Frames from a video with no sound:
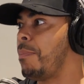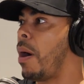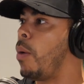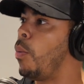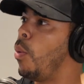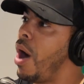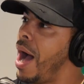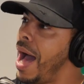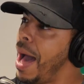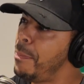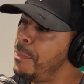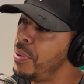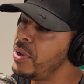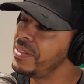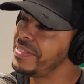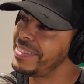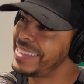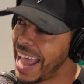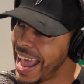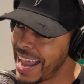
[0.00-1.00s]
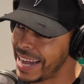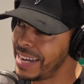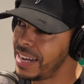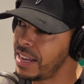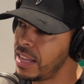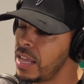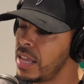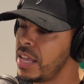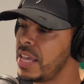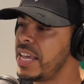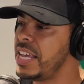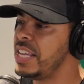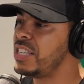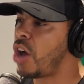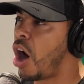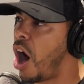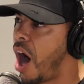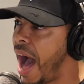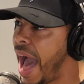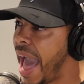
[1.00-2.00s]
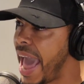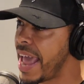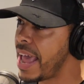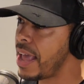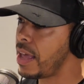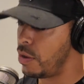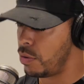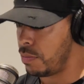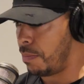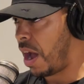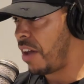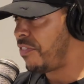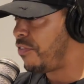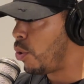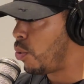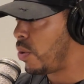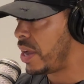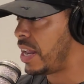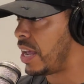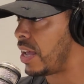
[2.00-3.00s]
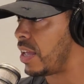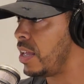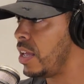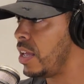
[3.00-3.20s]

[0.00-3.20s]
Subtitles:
But what happened then is it was my fault, innit?